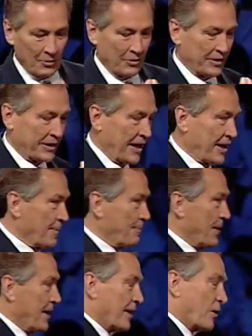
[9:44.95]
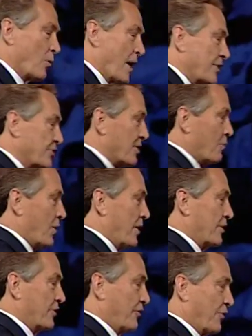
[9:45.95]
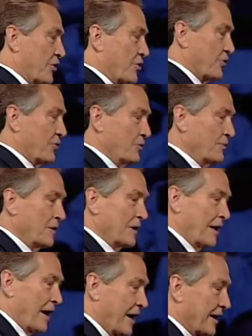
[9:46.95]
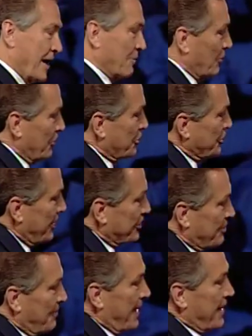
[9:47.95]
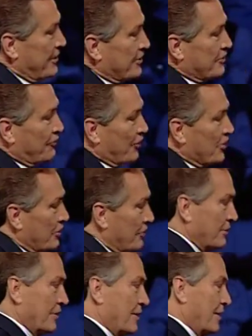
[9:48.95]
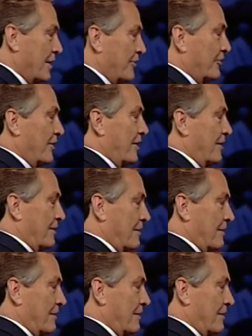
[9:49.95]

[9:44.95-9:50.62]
going to take a pen and write some words for you, and I'm going to shake some hands for you. I'd say,